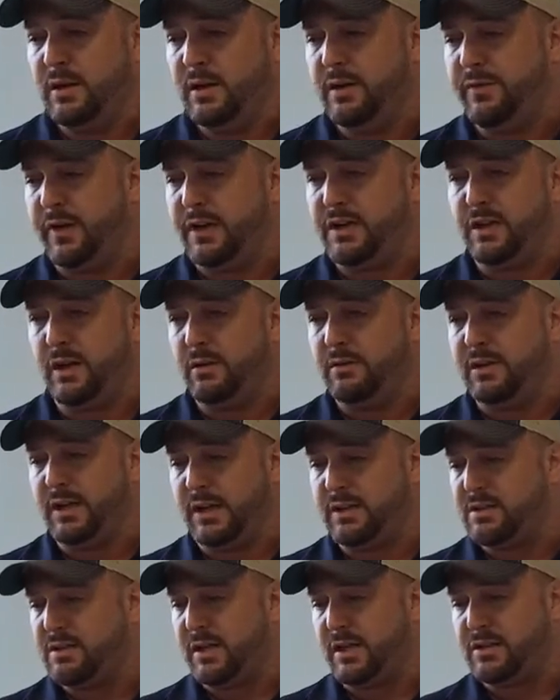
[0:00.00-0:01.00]
if I don't,
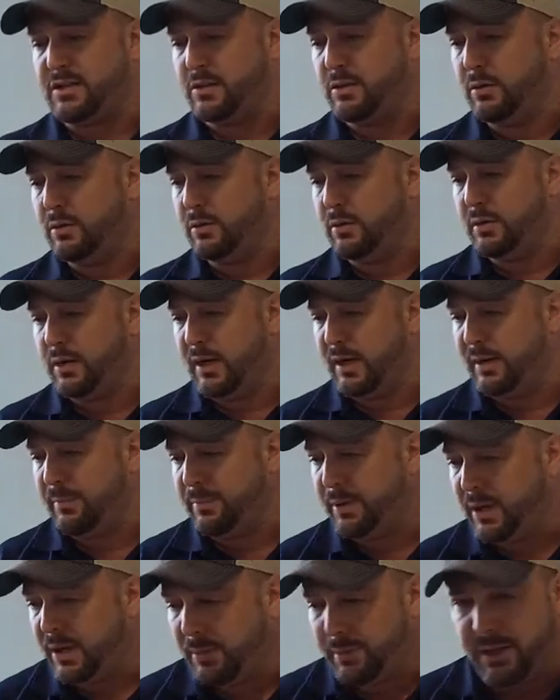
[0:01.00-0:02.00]
that's cool.
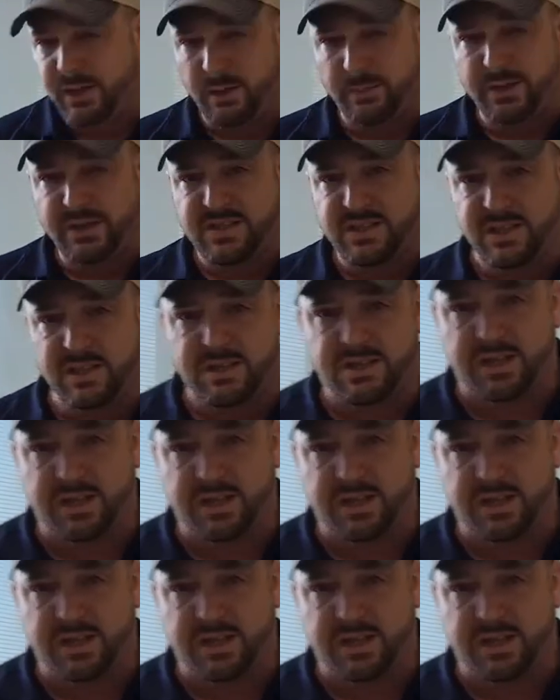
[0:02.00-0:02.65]
But let me see and